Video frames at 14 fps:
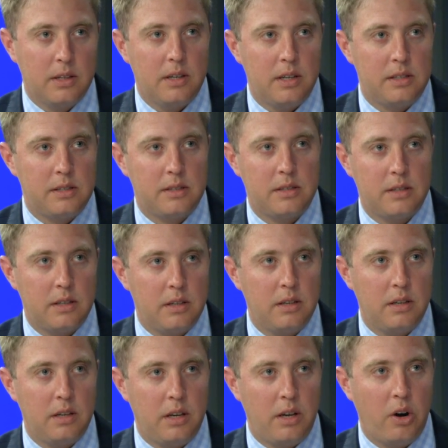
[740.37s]
It's,
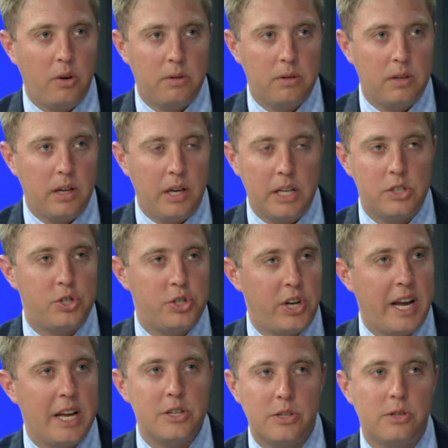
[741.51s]
you know, it
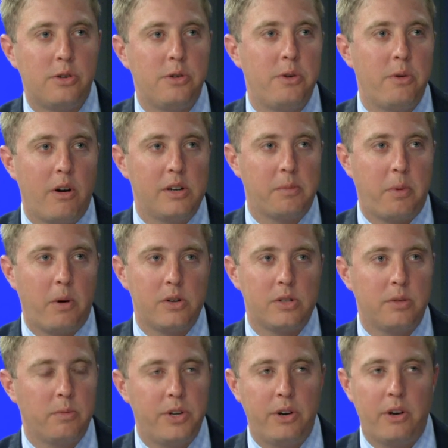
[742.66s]
changes who you are as a
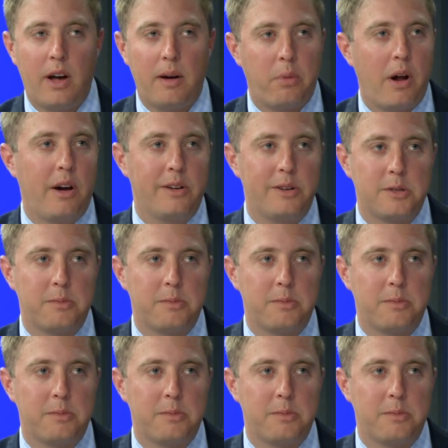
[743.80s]
person when you're not proud of your